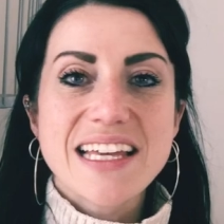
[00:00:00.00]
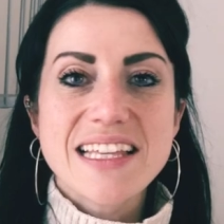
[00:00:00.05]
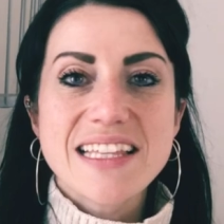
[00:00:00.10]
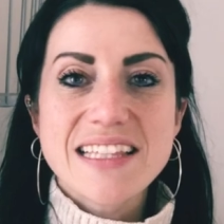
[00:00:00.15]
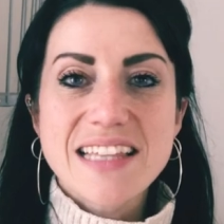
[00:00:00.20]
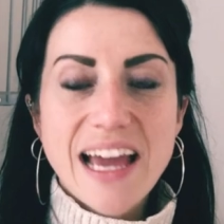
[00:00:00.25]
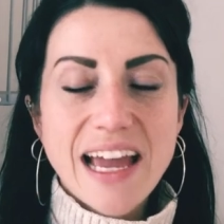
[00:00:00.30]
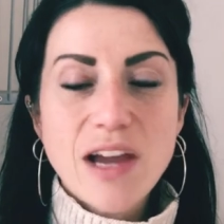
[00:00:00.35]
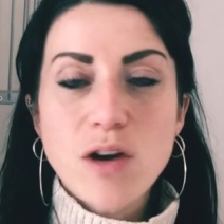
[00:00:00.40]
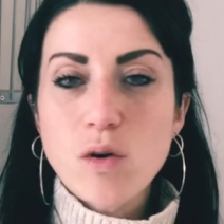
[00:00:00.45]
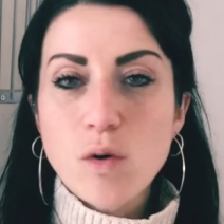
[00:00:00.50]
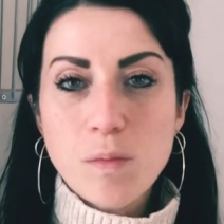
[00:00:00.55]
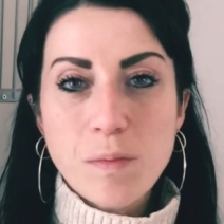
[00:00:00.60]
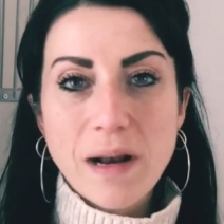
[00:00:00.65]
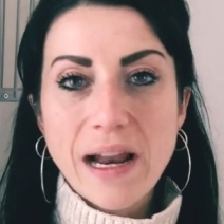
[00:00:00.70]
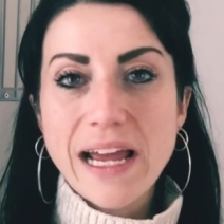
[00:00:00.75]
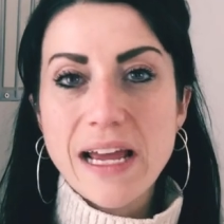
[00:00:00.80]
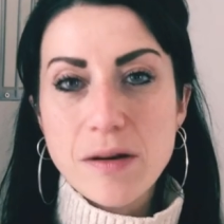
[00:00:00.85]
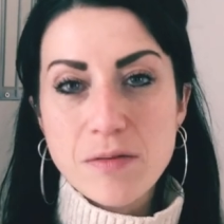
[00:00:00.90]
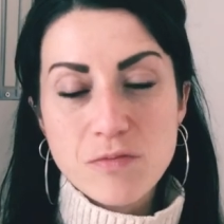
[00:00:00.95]
they all
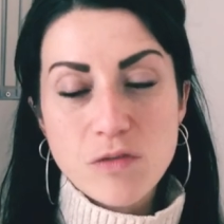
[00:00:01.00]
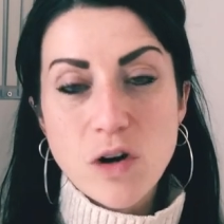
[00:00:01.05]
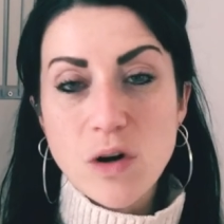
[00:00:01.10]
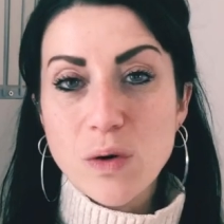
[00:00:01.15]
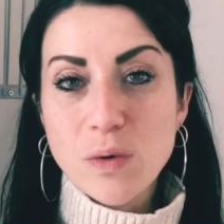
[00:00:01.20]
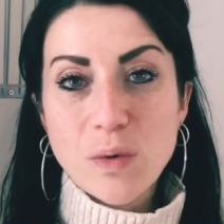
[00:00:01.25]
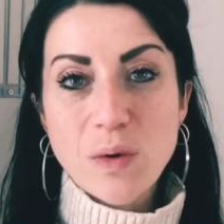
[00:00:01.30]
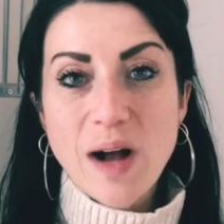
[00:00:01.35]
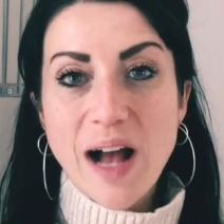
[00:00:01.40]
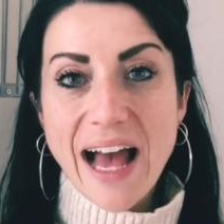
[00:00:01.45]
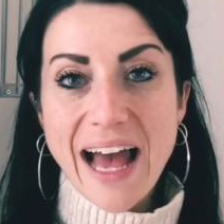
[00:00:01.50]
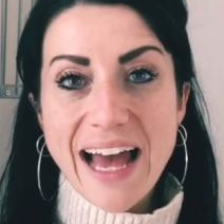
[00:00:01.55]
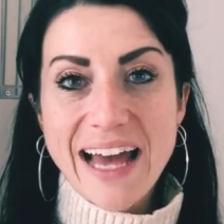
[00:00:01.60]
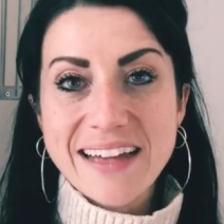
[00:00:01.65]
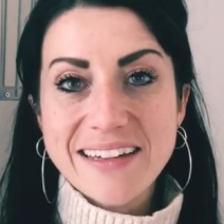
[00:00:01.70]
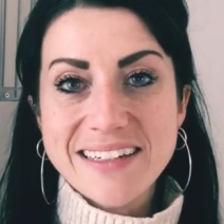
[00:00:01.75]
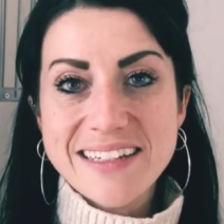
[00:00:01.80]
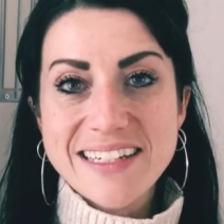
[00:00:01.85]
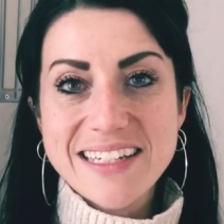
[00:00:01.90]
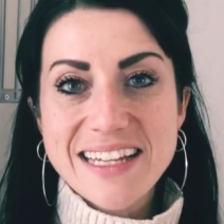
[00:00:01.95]
play a role
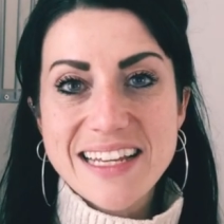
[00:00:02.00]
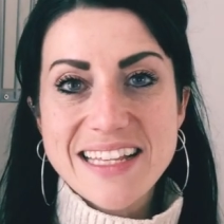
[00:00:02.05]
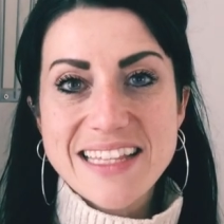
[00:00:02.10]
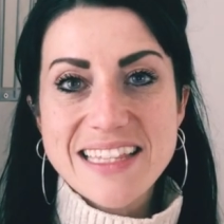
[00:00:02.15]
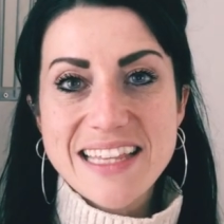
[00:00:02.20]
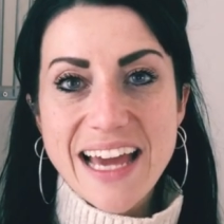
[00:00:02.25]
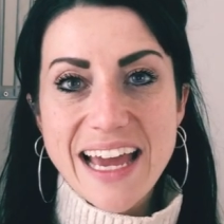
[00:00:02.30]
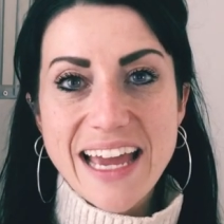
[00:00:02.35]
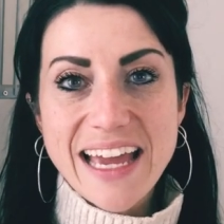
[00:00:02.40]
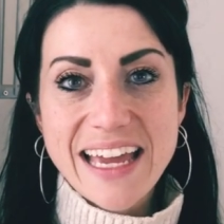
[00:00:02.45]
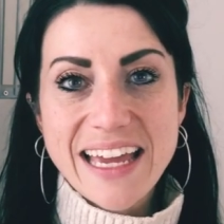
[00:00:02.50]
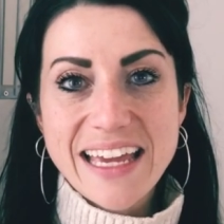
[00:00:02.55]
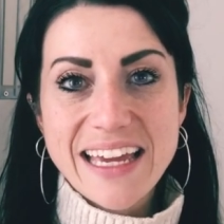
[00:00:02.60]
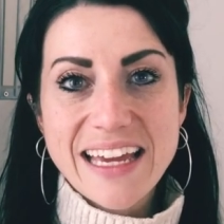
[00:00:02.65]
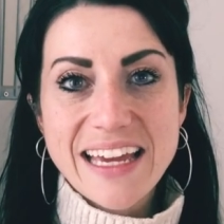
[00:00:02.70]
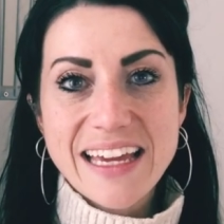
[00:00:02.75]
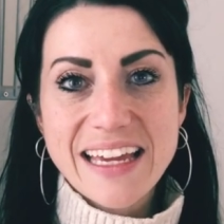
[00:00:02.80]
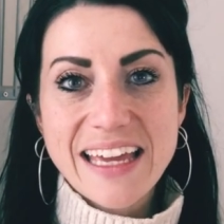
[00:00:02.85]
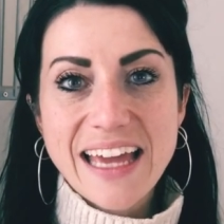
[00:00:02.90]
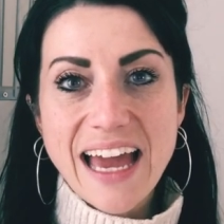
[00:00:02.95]
and
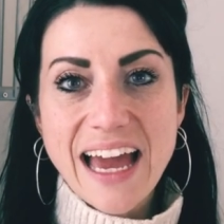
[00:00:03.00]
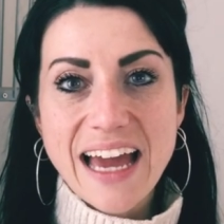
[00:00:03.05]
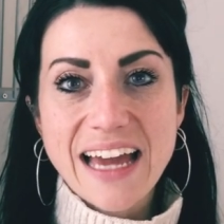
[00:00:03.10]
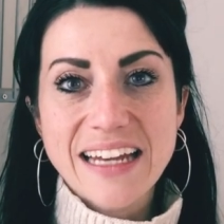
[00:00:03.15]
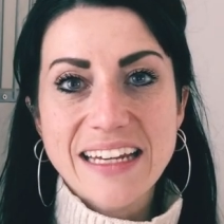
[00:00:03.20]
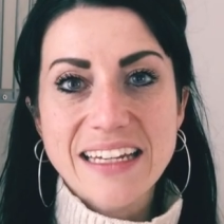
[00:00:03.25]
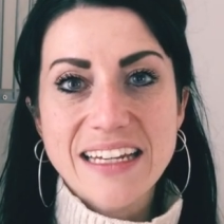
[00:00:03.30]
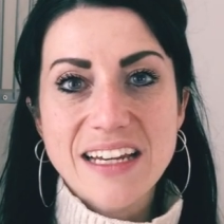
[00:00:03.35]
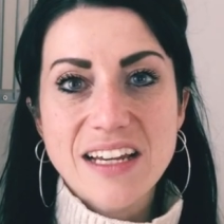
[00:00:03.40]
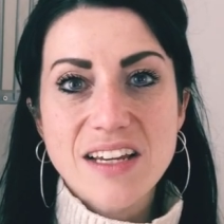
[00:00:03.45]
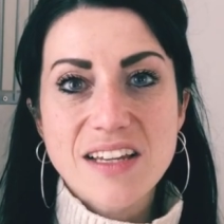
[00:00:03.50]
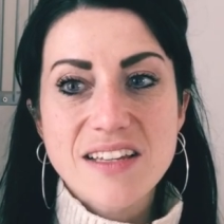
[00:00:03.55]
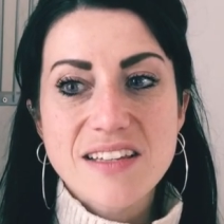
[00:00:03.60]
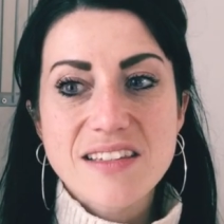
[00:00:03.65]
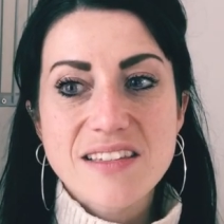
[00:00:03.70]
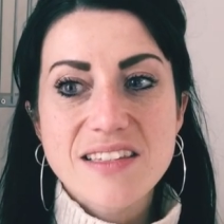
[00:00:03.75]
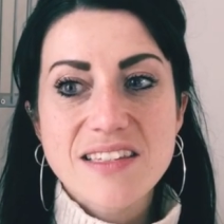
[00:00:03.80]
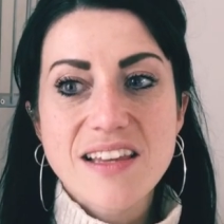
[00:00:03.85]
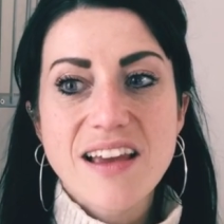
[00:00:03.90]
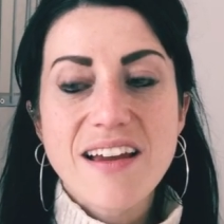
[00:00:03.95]
they can
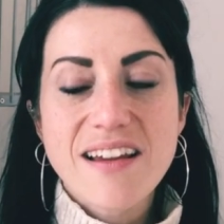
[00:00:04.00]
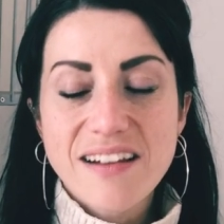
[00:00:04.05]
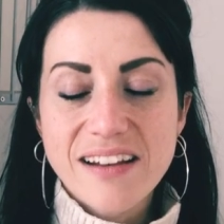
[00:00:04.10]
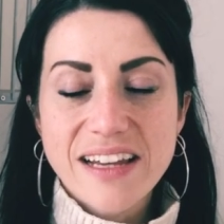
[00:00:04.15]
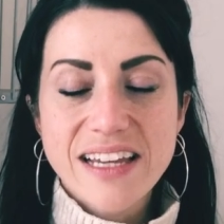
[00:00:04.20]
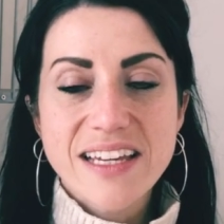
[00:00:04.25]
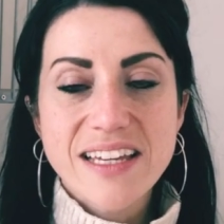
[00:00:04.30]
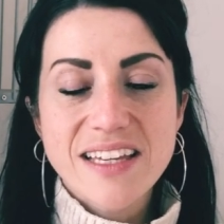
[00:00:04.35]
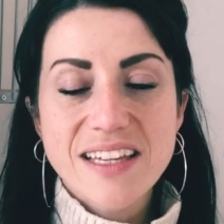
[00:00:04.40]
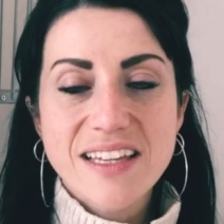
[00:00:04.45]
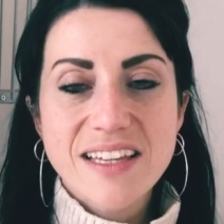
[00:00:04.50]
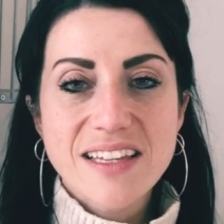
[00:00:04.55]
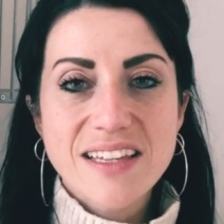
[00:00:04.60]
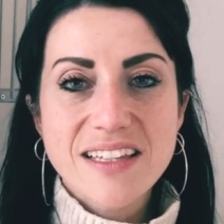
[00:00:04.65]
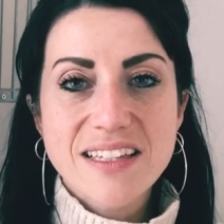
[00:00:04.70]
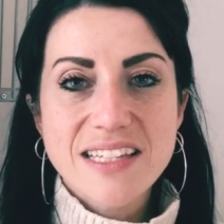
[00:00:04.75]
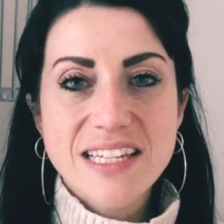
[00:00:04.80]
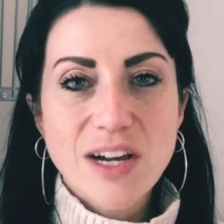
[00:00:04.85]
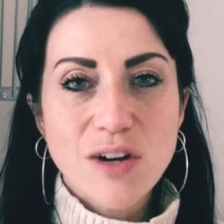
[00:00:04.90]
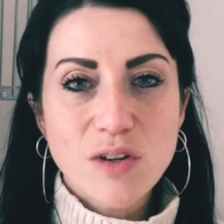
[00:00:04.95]
certainly
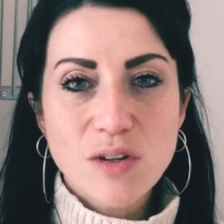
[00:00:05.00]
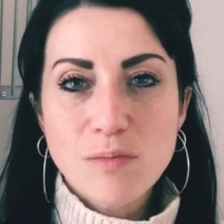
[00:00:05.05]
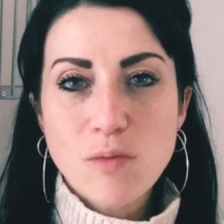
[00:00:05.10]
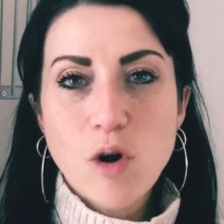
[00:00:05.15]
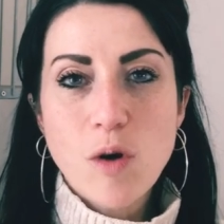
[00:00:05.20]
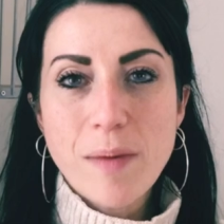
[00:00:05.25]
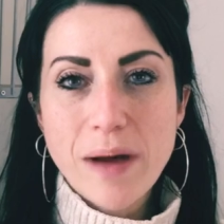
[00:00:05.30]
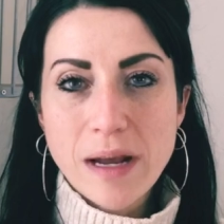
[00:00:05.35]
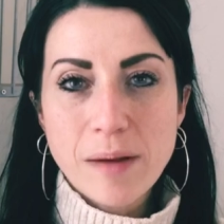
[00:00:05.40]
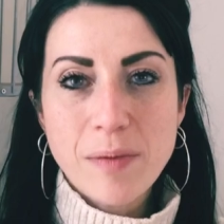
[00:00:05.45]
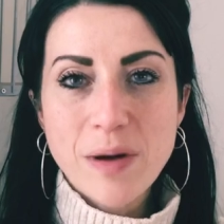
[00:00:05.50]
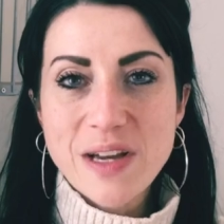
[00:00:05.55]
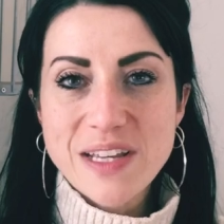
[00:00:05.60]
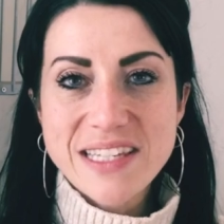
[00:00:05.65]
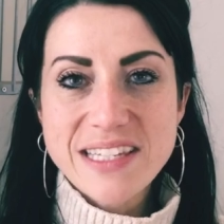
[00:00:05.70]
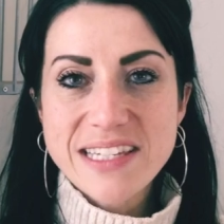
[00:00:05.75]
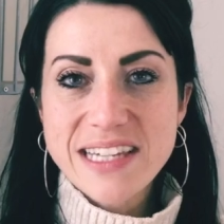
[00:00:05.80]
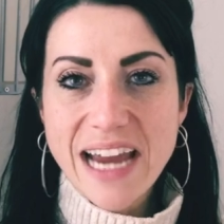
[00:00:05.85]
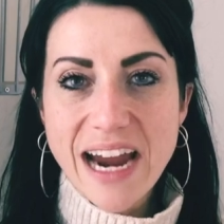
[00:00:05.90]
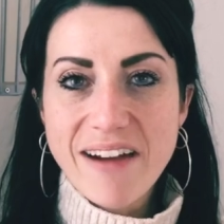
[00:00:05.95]
tell you more about a
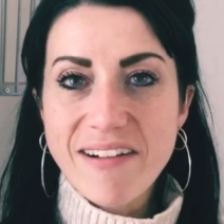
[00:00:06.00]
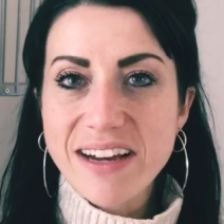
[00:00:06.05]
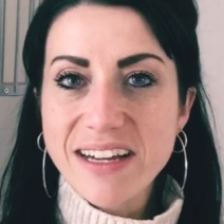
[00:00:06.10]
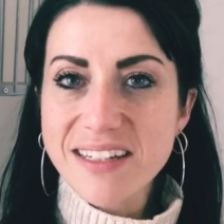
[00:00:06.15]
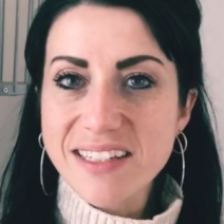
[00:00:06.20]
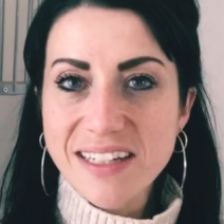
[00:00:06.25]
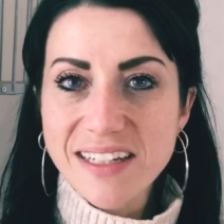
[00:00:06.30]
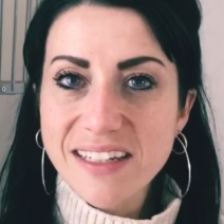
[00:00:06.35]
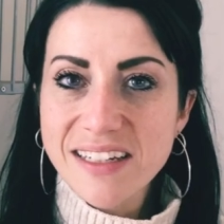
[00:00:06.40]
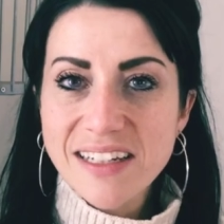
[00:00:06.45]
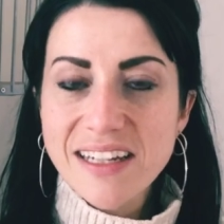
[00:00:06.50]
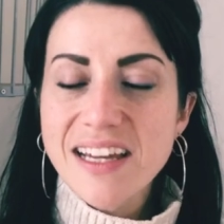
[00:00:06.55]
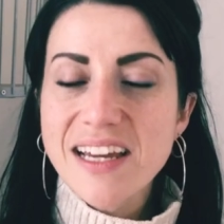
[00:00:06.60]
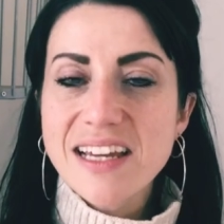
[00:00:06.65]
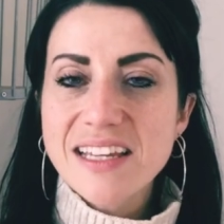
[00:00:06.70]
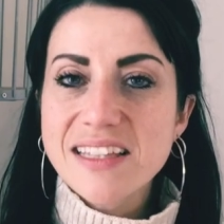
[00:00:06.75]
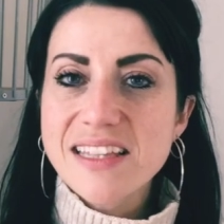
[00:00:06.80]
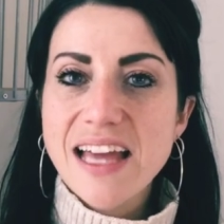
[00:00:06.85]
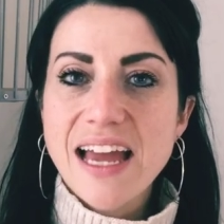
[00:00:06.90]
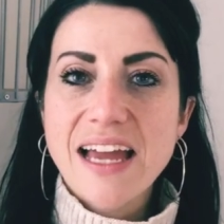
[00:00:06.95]
person's character
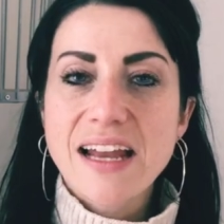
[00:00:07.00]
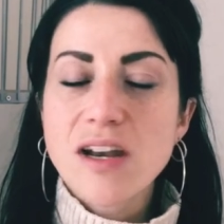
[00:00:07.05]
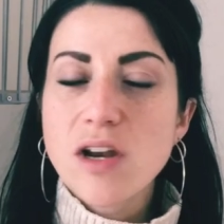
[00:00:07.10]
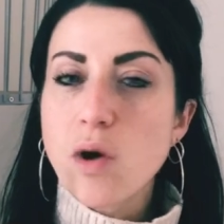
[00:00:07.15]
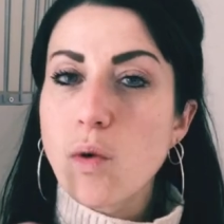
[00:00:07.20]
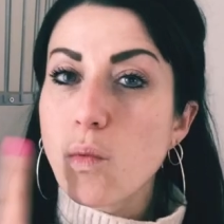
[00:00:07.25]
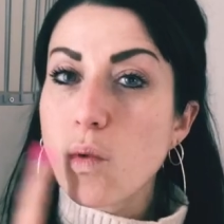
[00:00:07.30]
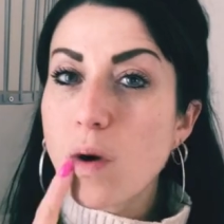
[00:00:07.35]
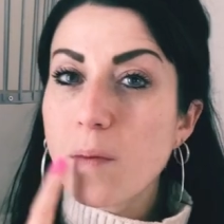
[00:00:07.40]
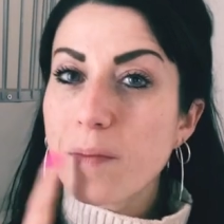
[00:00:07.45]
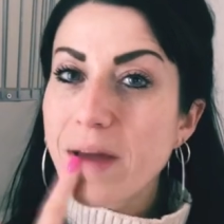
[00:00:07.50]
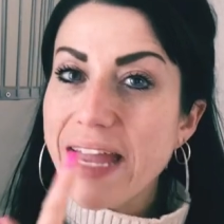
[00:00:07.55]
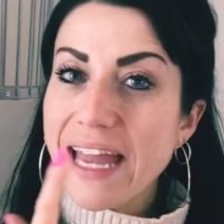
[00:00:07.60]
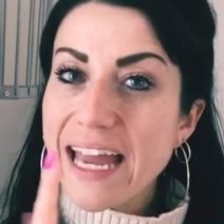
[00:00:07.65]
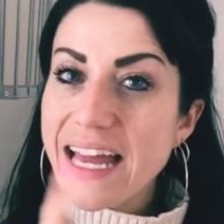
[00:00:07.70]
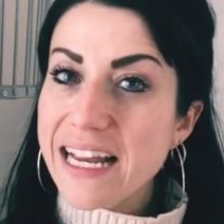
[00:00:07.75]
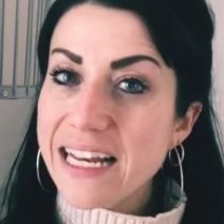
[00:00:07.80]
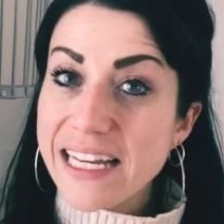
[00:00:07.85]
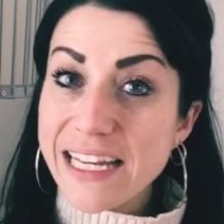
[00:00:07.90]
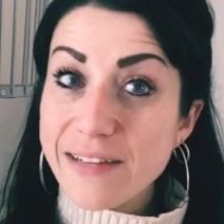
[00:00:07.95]
than what
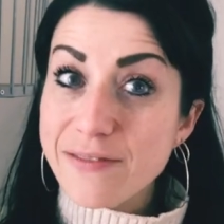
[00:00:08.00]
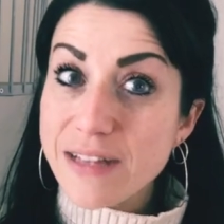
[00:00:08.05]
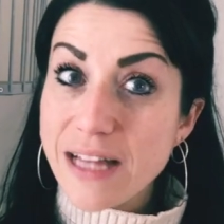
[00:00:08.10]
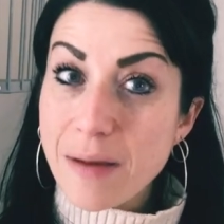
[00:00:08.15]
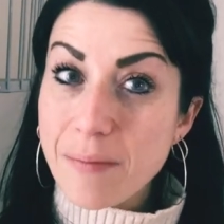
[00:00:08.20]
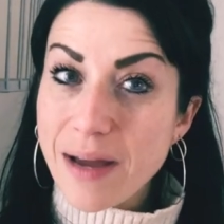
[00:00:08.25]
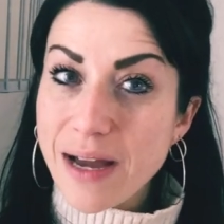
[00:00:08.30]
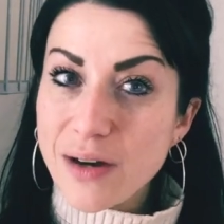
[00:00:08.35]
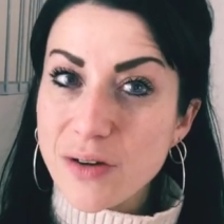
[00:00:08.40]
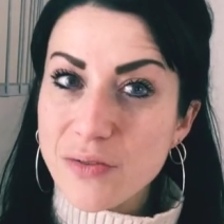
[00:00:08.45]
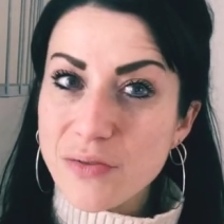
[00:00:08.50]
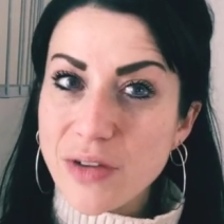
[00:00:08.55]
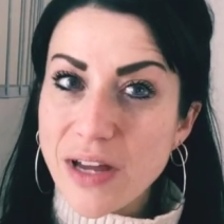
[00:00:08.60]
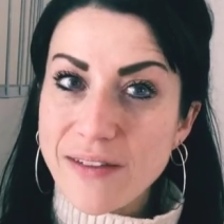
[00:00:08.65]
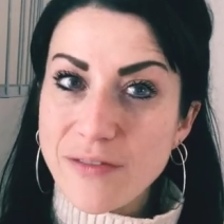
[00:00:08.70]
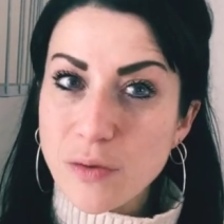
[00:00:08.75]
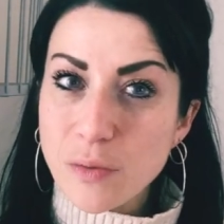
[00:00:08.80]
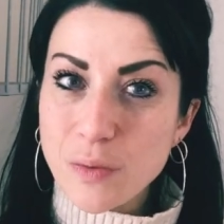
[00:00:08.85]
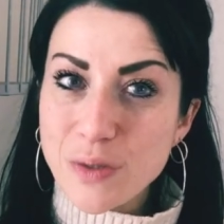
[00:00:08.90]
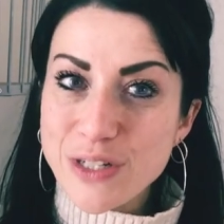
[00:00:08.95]
may leave their mouth
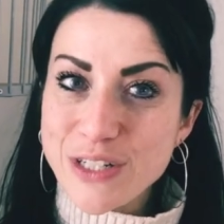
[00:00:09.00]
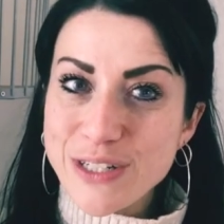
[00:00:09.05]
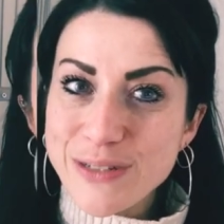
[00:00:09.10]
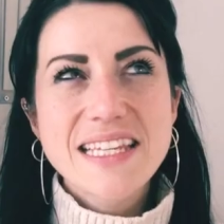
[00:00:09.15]
ever would.